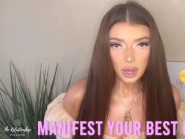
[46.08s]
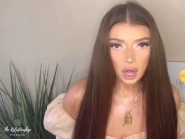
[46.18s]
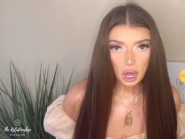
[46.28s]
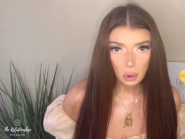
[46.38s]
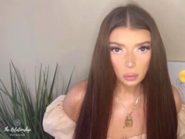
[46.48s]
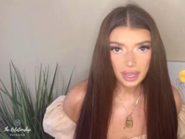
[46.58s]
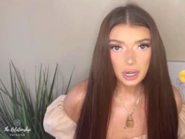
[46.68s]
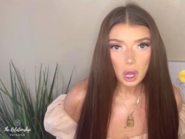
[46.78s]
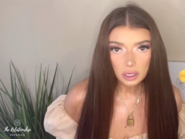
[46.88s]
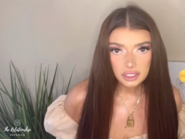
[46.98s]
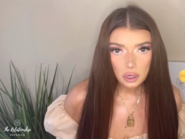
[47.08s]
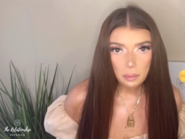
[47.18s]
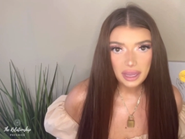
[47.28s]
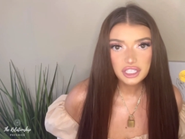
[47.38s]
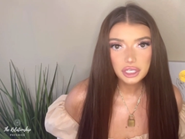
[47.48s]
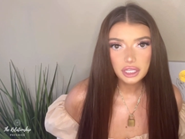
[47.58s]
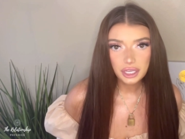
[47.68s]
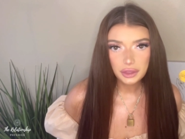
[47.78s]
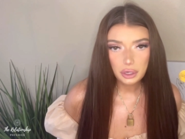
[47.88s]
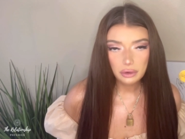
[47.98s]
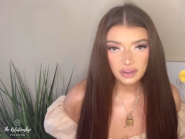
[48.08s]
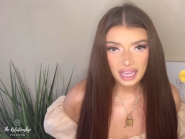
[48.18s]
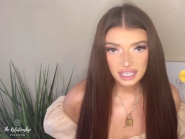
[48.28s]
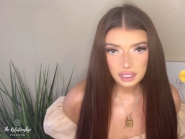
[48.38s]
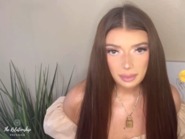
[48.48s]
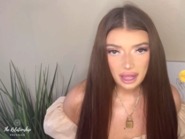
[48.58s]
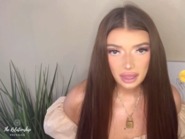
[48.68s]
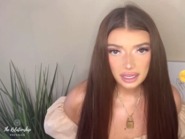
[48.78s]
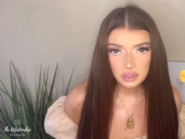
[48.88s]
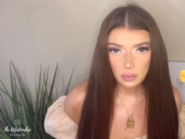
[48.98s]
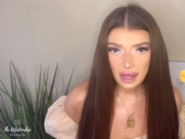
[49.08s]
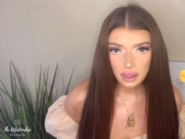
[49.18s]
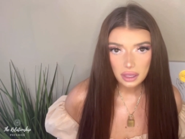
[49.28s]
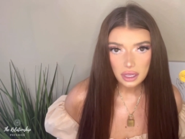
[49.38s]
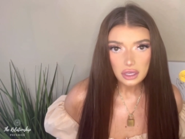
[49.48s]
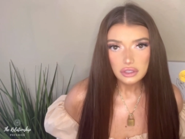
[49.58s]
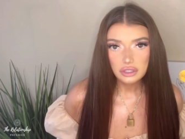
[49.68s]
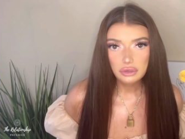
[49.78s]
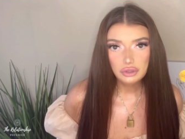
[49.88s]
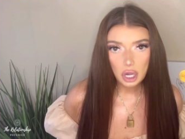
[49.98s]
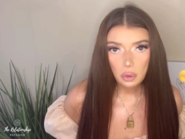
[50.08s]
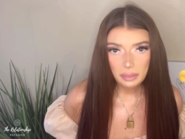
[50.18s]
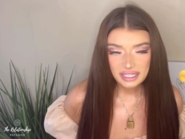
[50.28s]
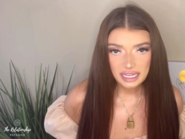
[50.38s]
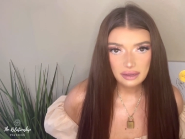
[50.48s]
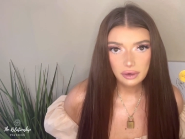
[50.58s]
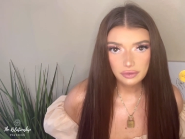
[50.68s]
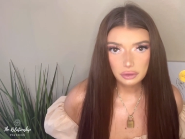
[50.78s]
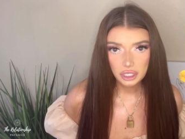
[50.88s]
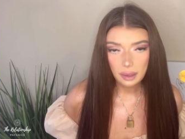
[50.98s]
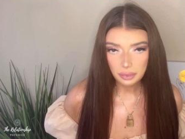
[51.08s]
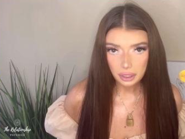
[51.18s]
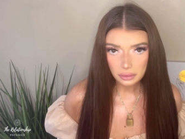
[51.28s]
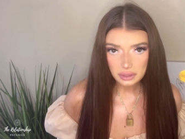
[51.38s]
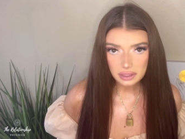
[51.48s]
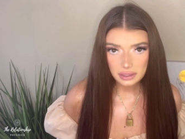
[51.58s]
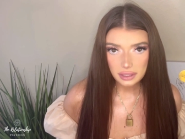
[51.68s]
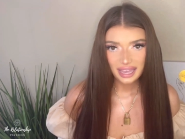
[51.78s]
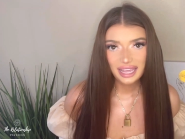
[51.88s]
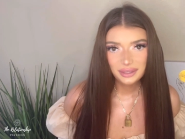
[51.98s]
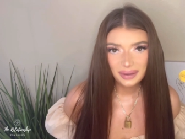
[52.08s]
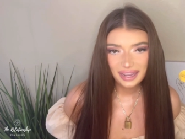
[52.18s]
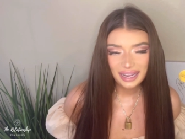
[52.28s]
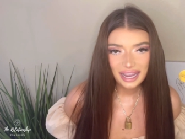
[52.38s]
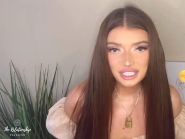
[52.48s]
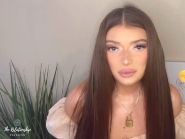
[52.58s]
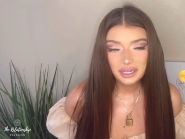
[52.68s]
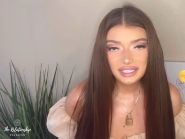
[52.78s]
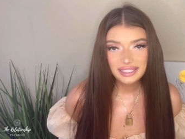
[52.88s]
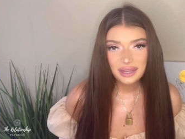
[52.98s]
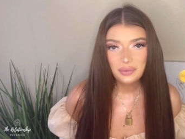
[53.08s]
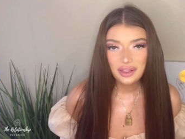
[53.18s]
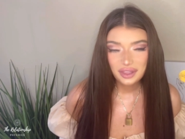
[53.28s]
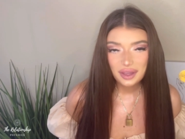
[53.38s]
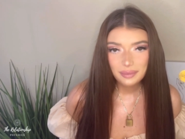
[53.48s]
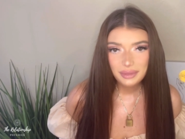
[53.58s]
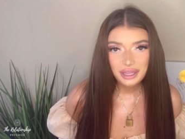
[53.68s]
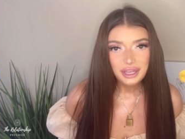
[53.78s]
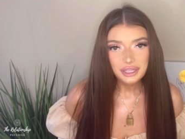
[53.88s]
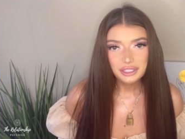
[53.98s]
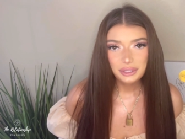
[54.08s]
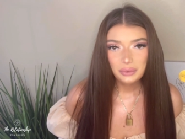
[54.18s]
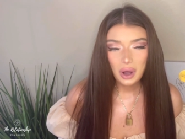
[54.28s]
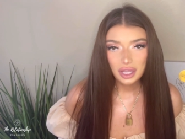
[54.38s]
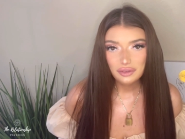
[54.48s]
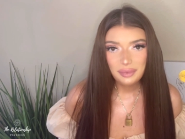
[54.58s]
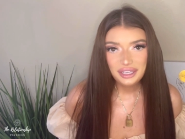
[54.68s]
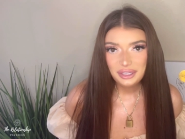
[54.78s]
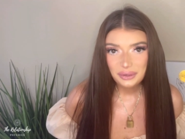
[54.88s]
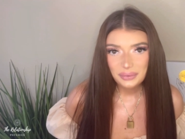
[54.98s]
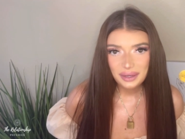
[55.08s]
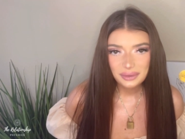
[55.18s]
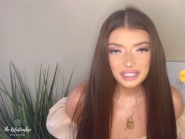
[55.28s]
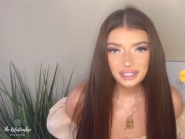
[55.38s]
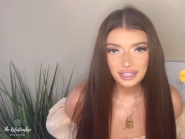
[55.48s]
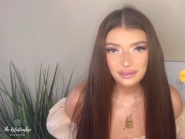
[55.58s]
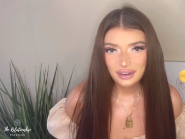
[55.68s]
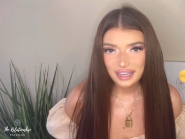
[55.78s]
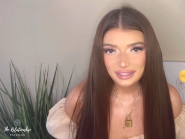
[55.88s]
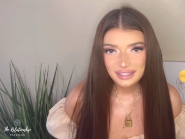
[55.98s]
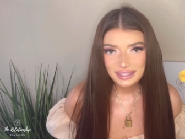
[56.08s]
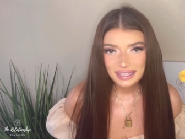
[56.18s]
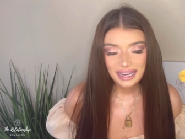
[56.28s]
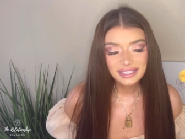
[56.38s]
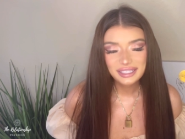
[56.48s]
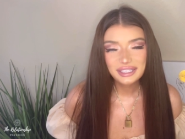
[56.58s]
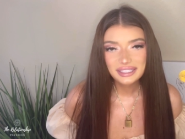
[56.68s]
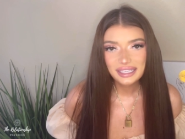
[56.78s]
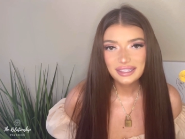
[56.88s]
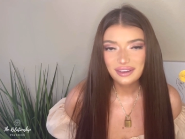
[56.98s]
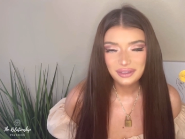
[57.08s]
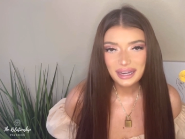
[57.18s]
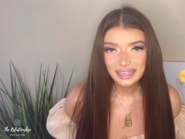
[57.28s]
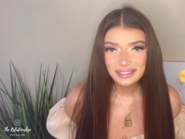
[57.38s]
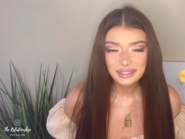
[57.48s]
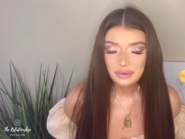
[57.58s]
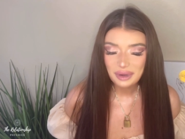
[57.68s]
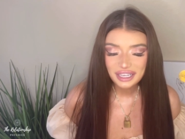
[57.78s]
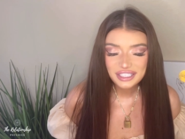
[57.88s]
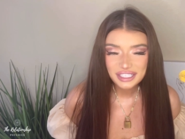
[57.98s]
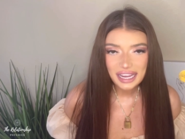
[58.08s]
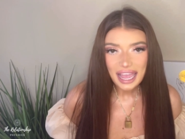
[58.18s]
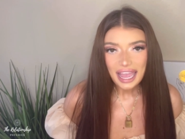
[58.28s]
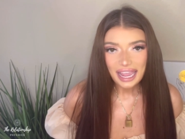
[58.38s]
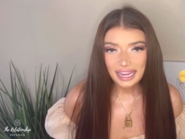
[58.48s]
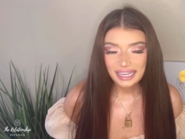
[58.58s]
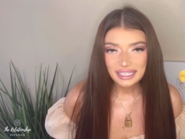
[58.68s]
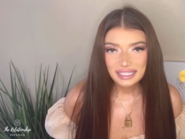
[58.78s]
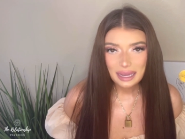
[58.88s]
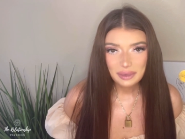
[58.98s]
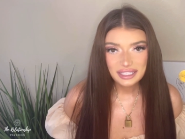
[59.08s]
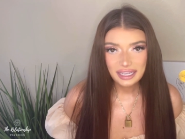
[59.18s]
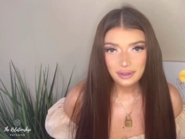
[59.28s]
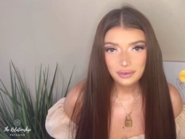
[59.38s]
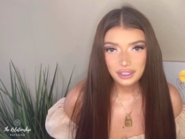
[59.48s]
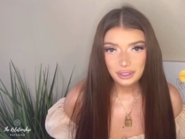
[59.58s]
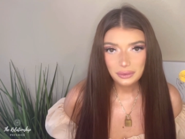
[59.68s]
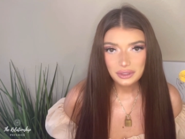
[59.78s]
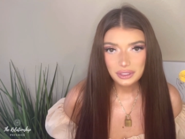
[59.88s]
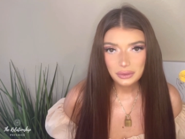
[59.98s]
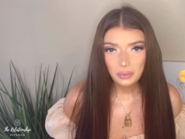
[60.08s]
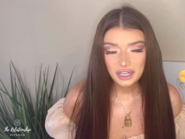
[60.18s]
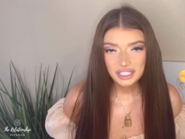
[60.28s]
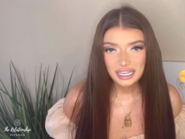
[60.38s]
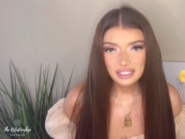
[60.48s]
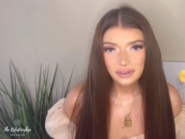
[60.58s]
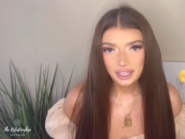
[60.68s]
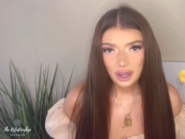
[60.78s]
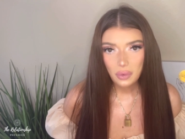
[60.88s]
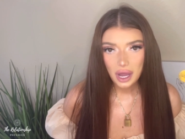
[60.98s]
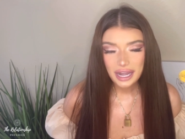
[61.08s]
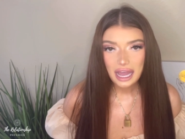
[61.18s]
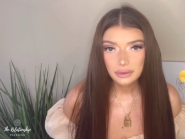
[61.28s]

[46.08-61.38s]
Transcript: Oh, and also make sure to click the notification bell as well so you don't miss any of our future uploads. Anyway, I just wanted to say welcome to all of my new and returning friends. I seriously love you guys so much, and I'm excited for you to watch today's video on how